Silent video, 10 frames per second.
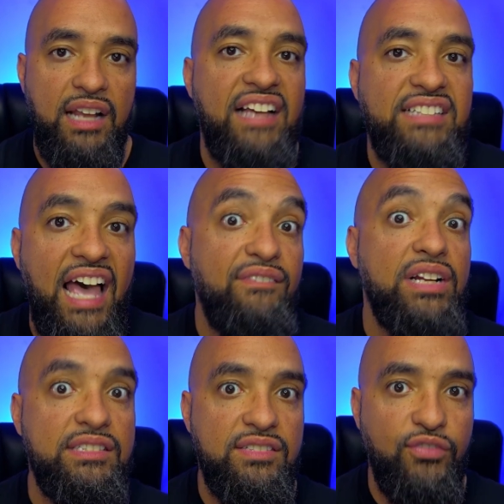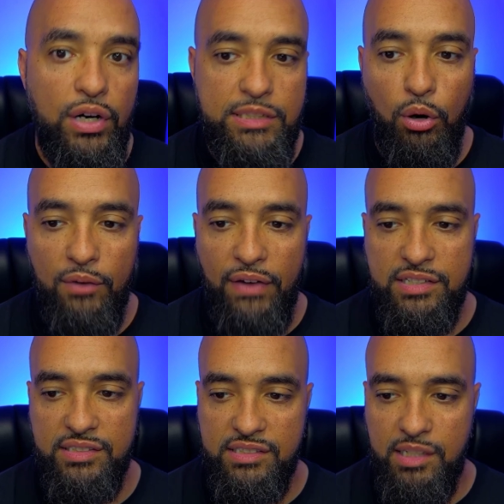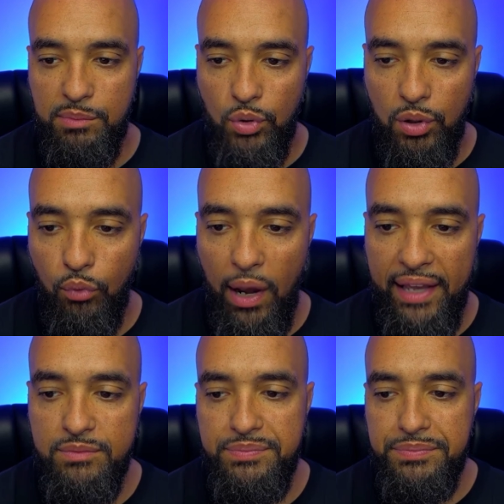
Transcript: as evidence for his motivation in some sort of way.